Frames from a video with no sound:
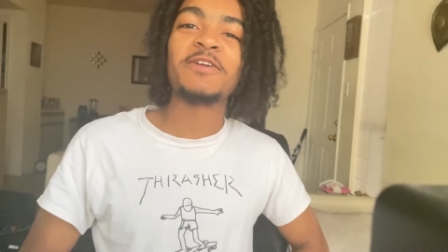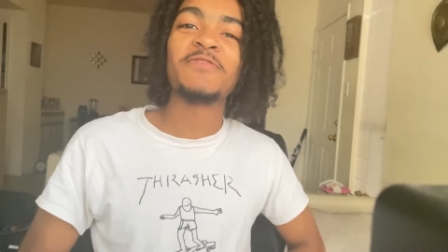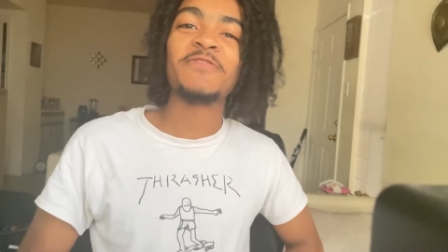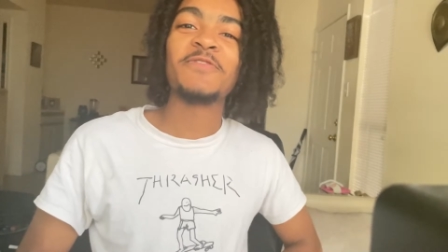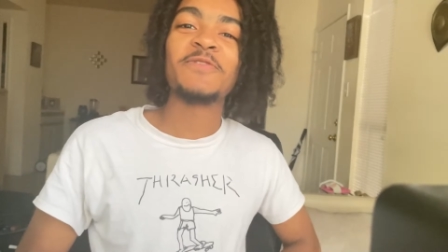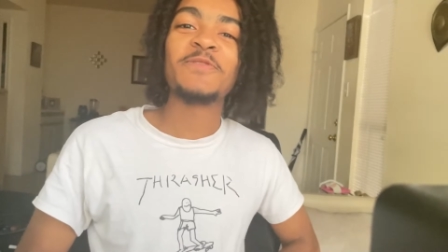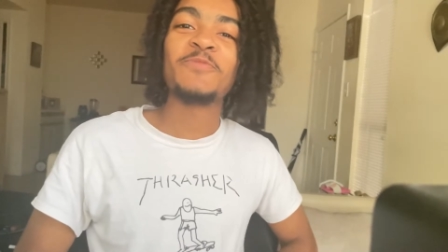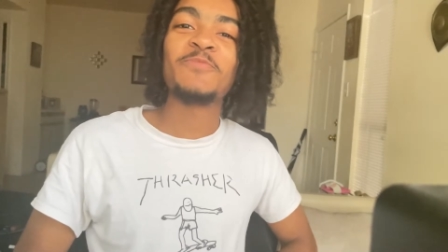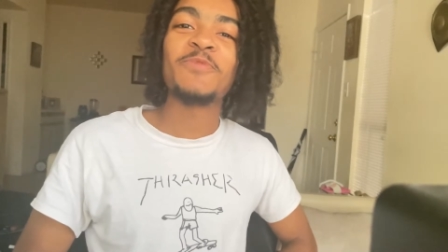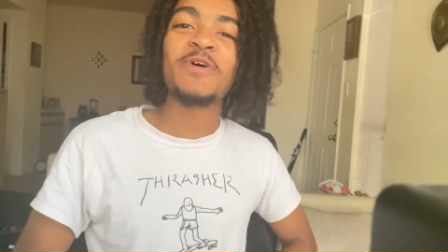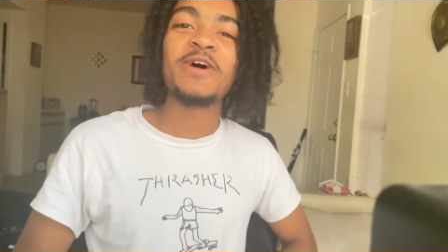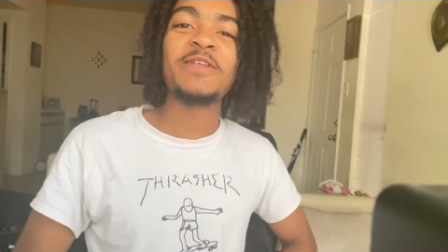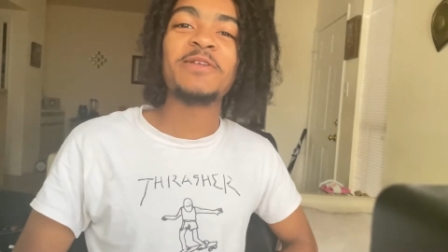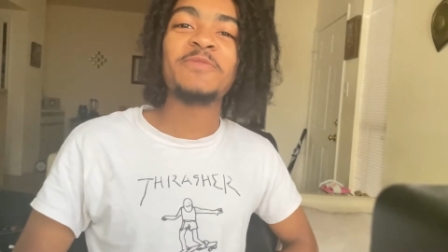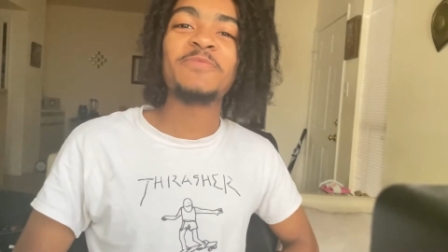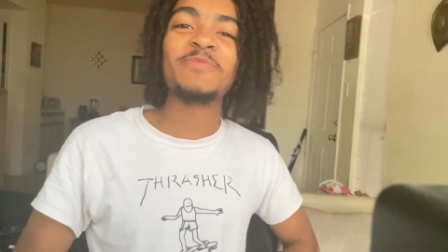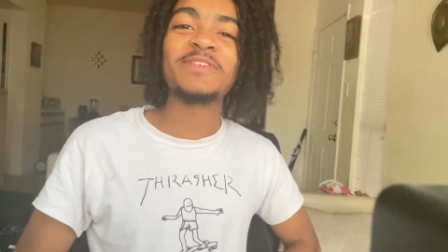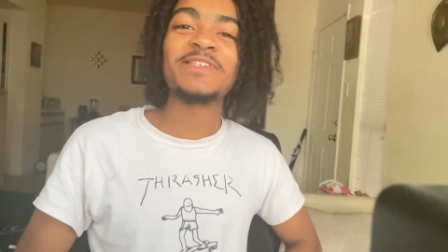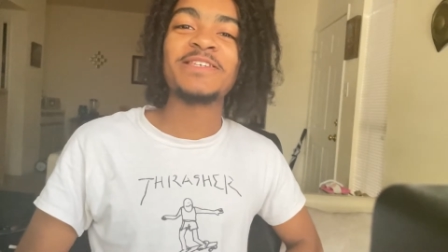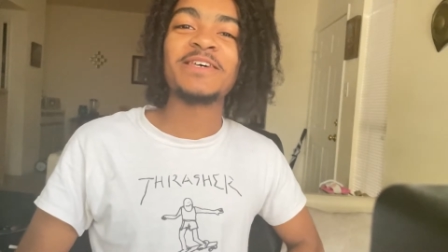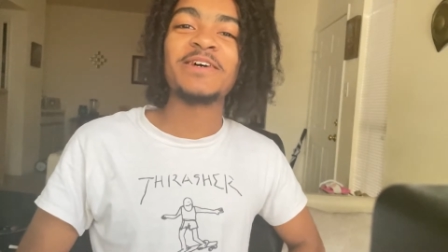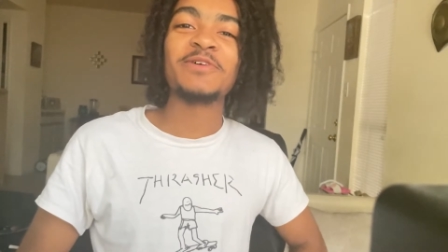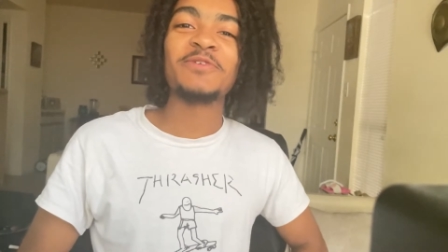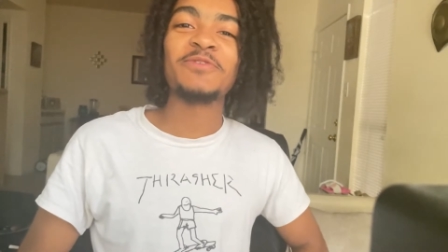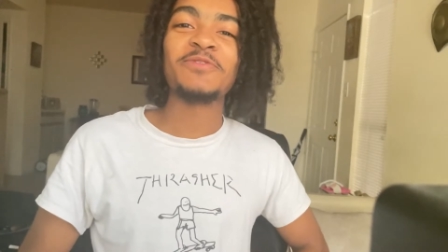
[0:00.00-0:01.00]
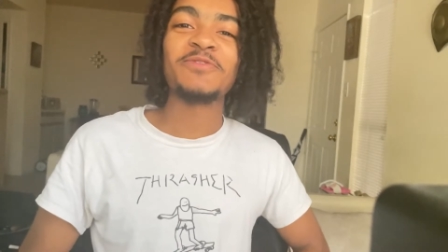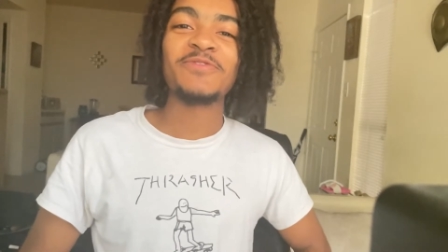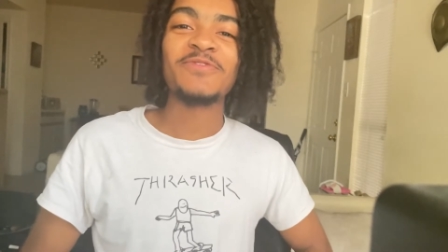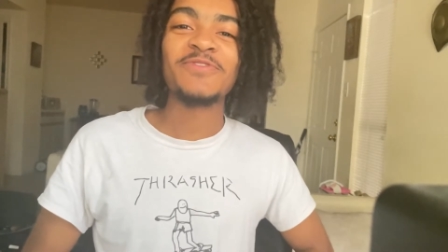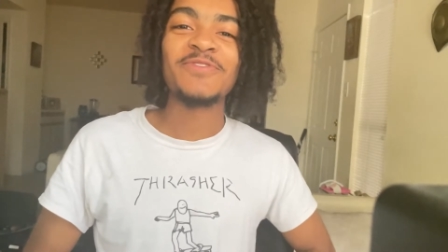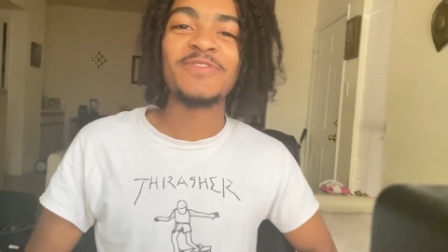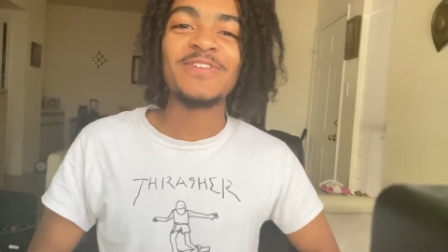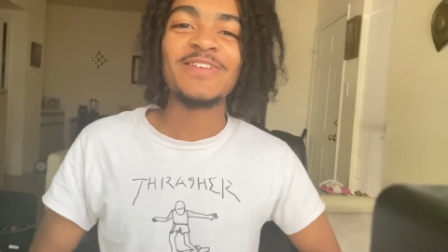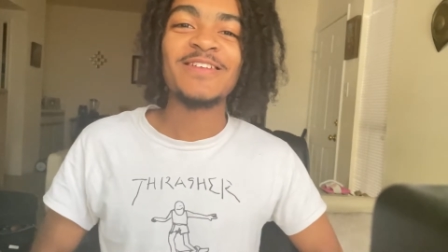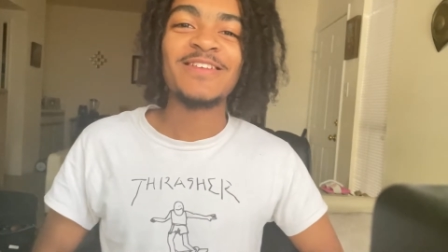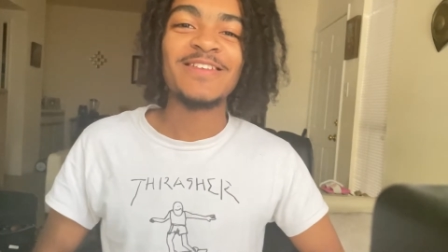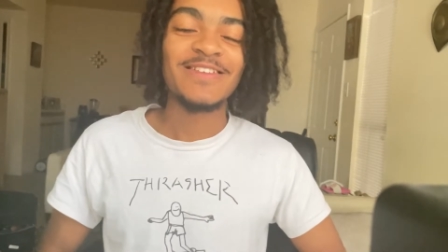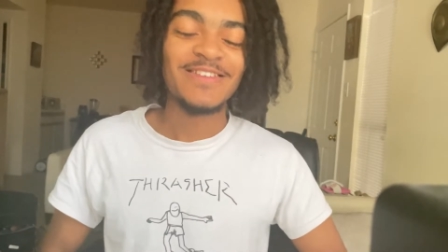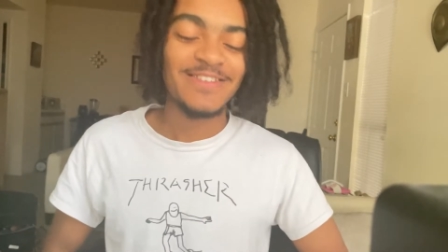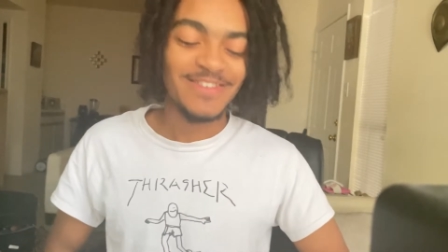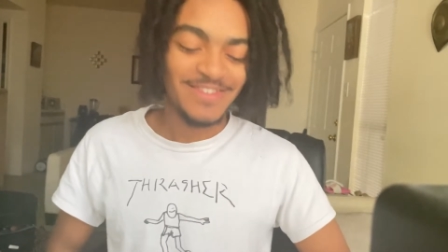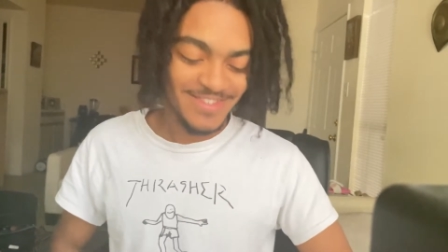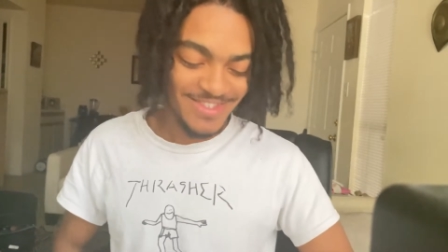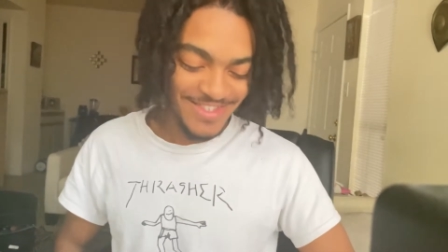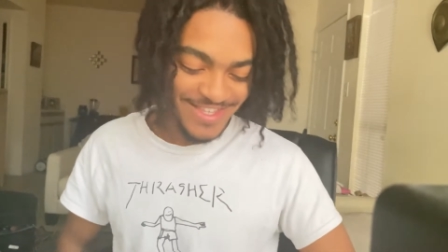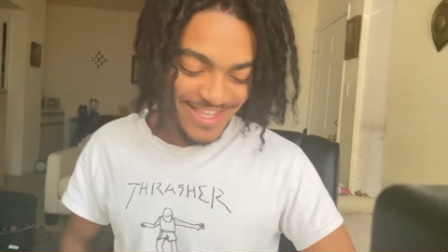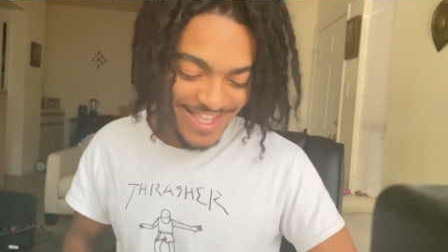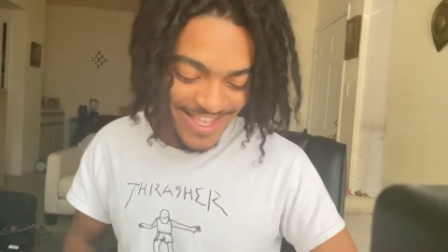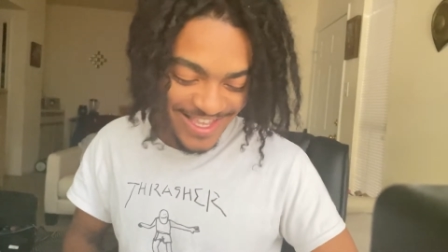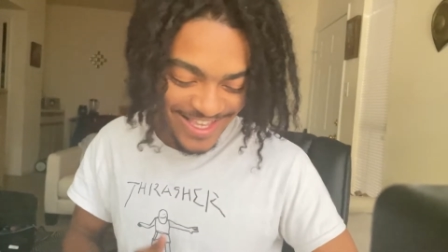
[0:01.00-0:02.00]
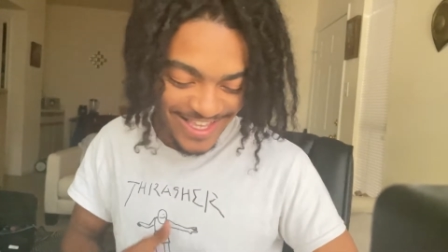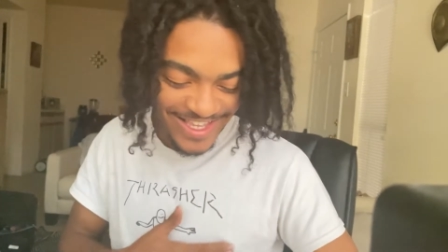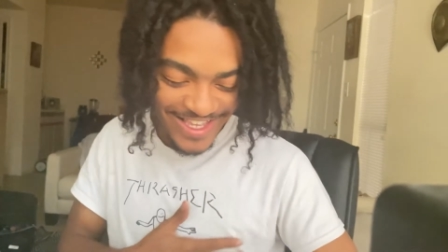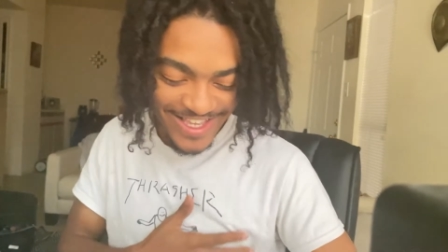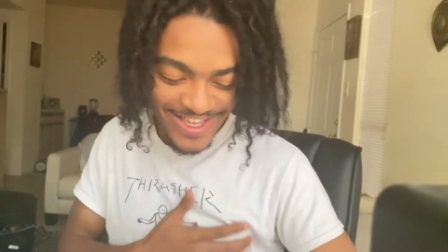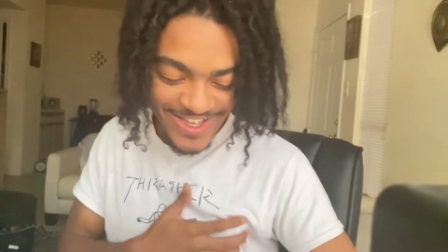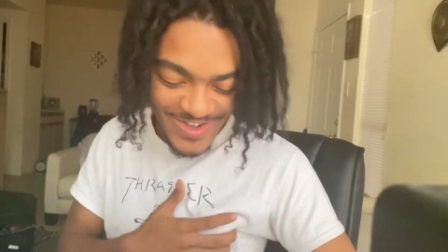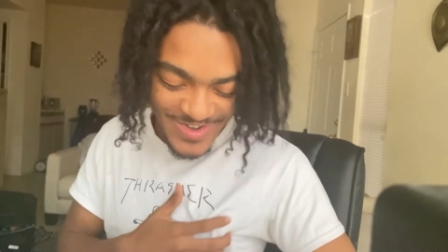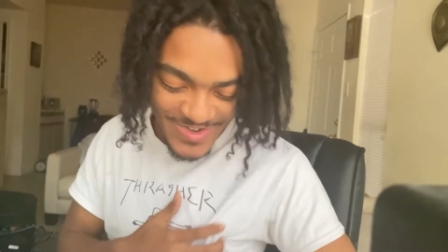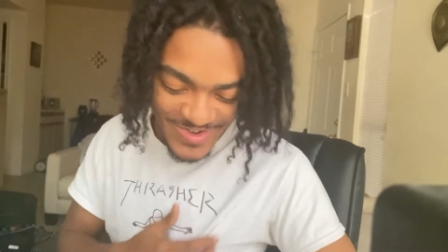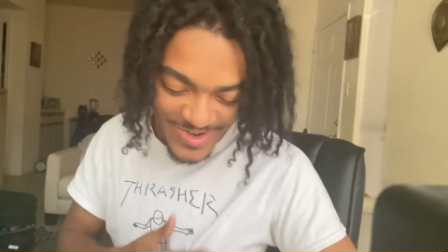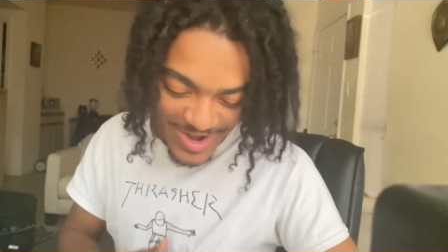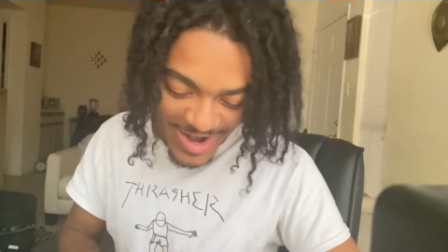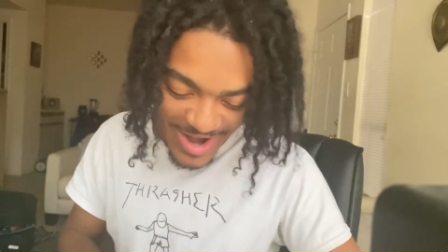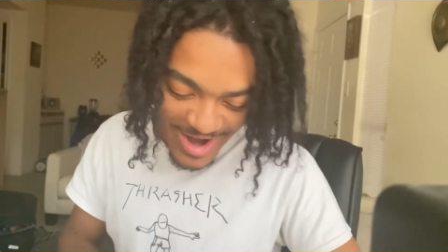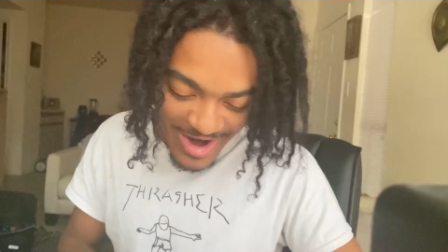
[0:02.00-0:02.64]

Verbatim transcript: it from the man himself. Well,